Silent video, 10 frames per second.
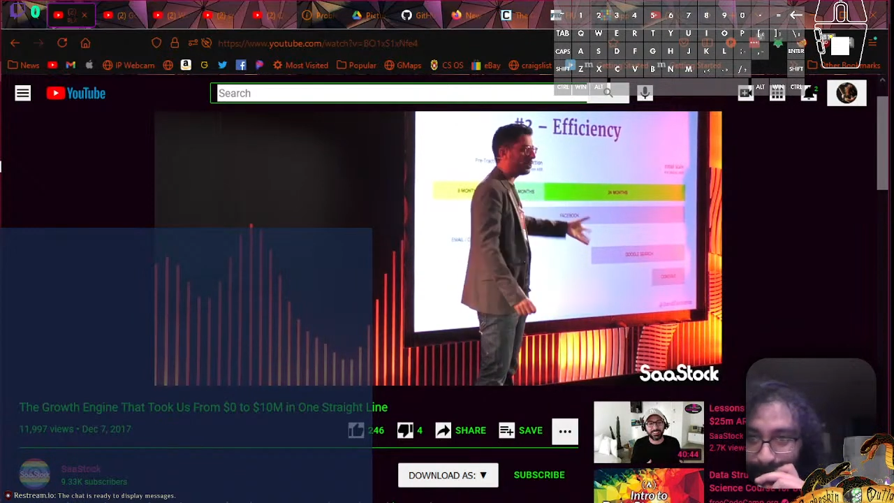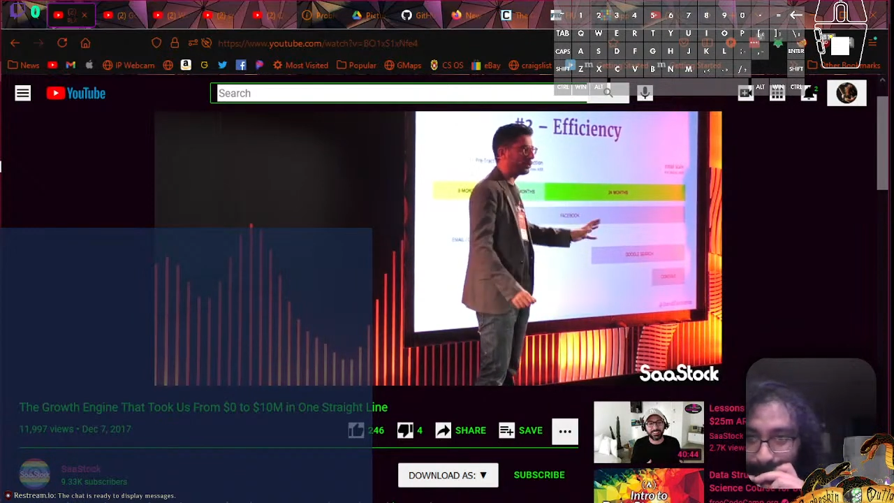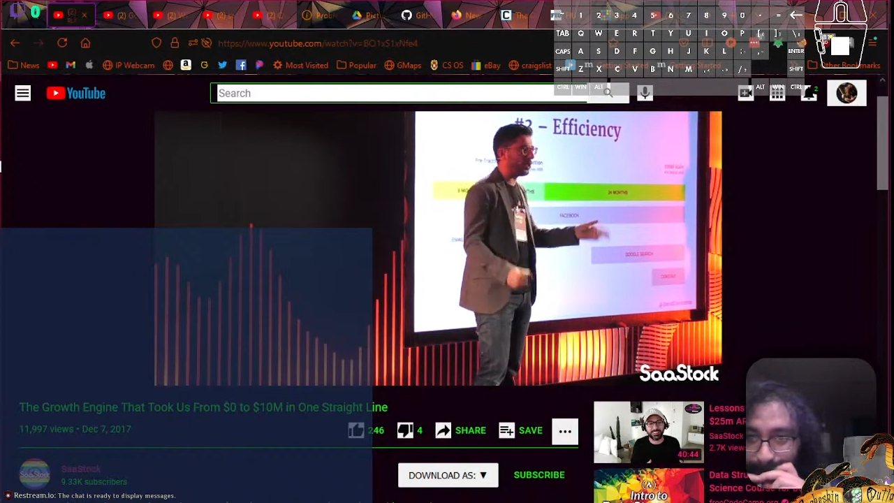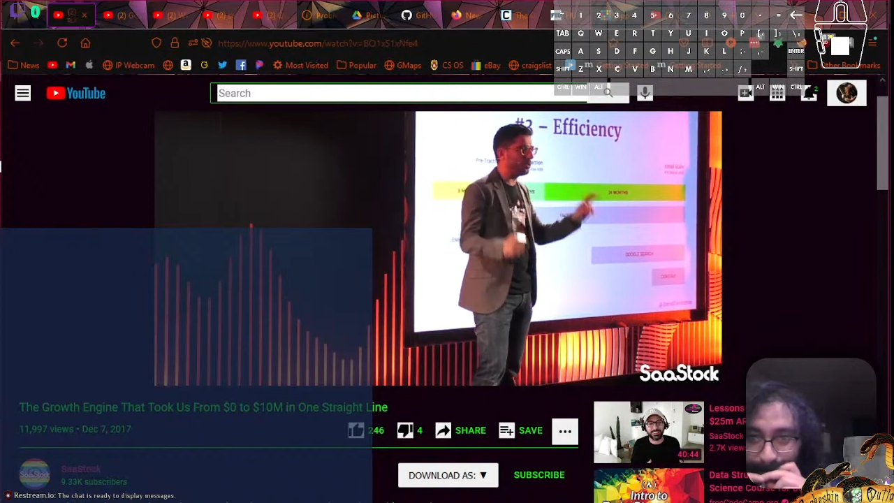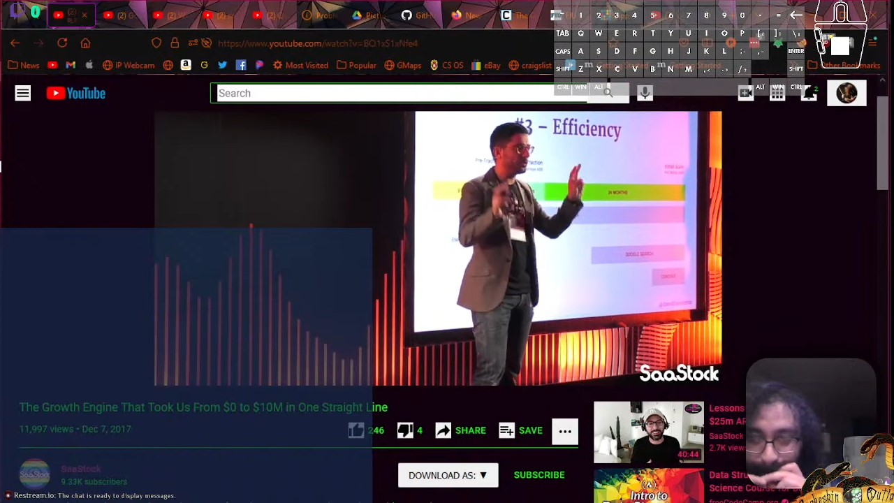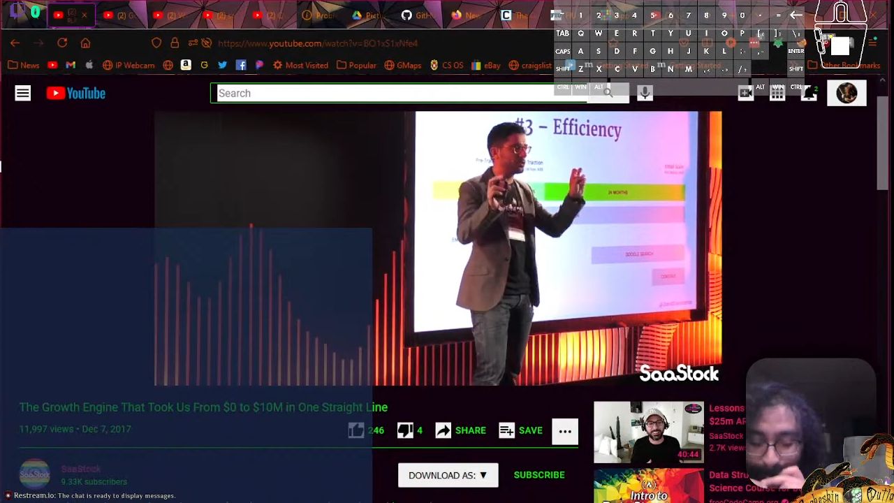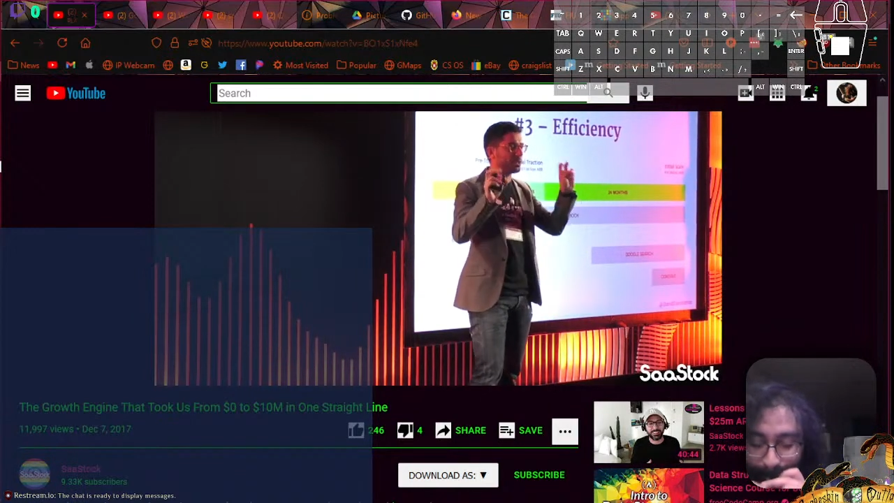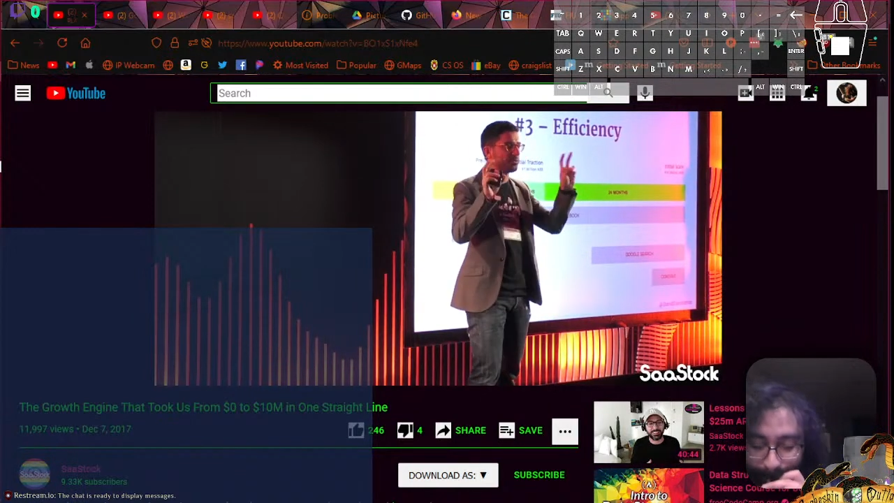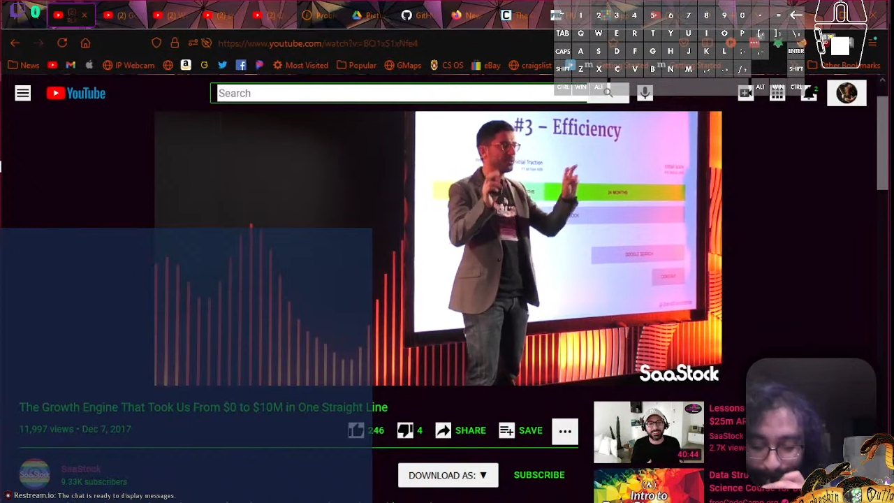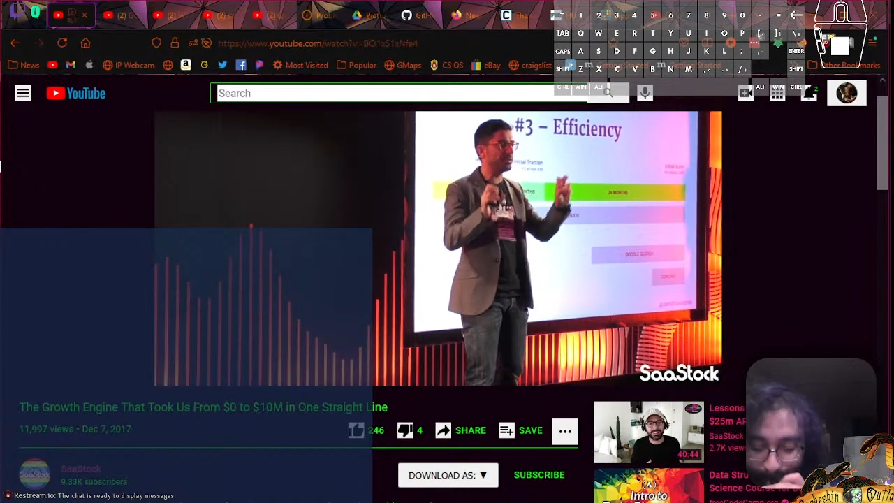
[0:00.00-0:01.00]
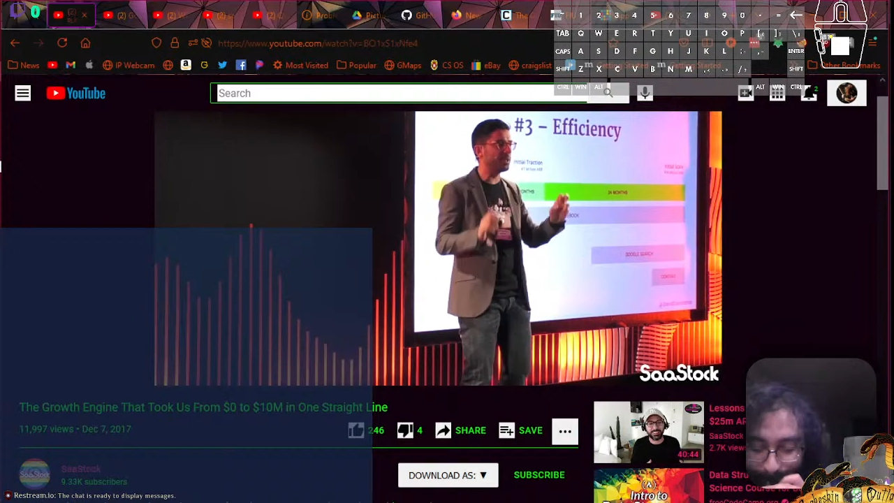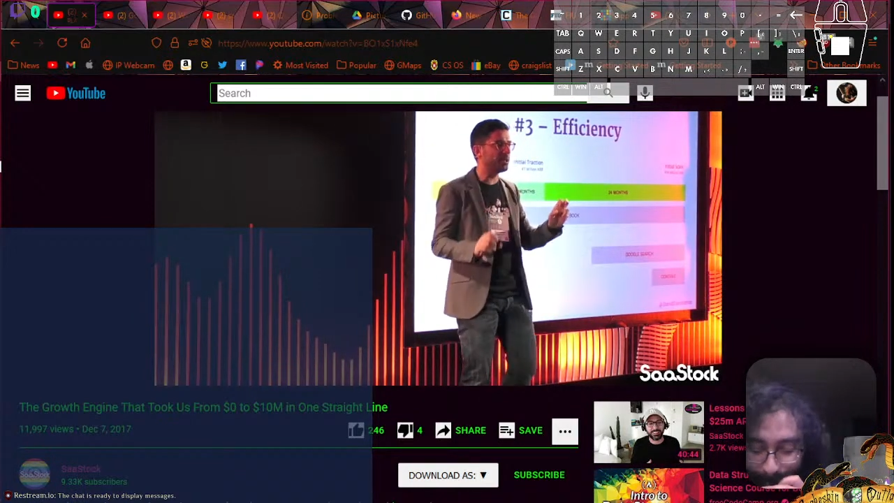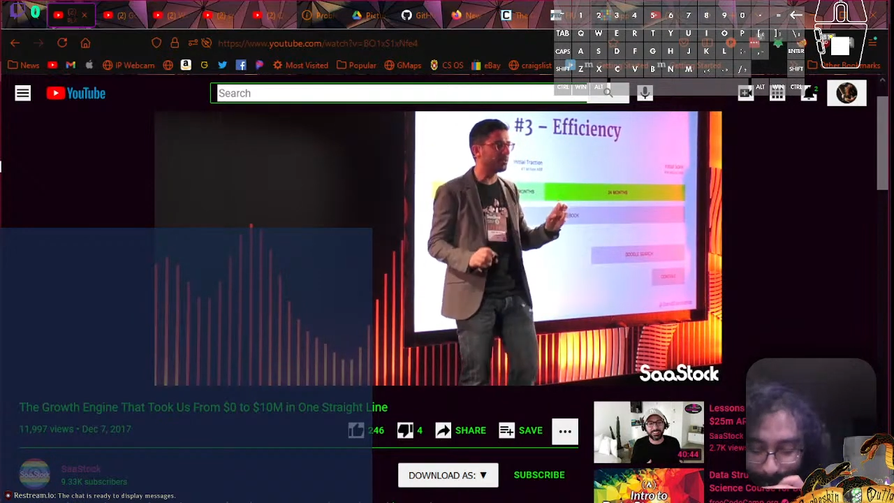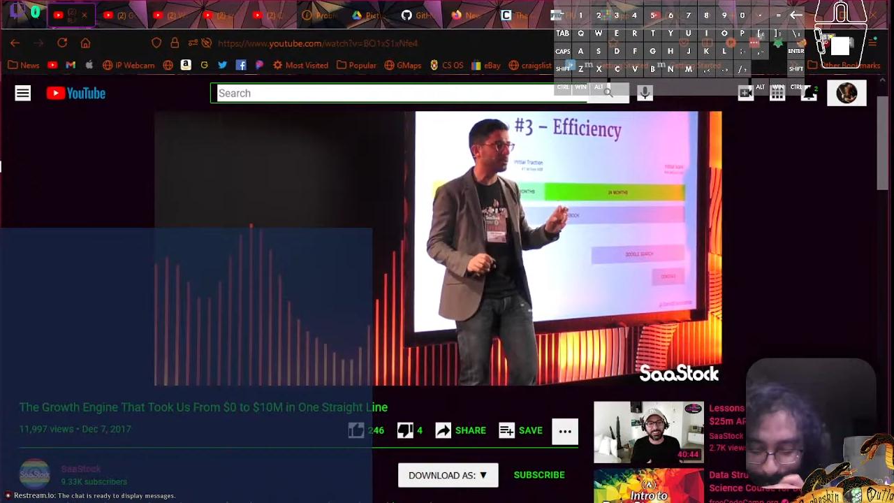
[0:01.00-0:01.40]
growth just for the sake of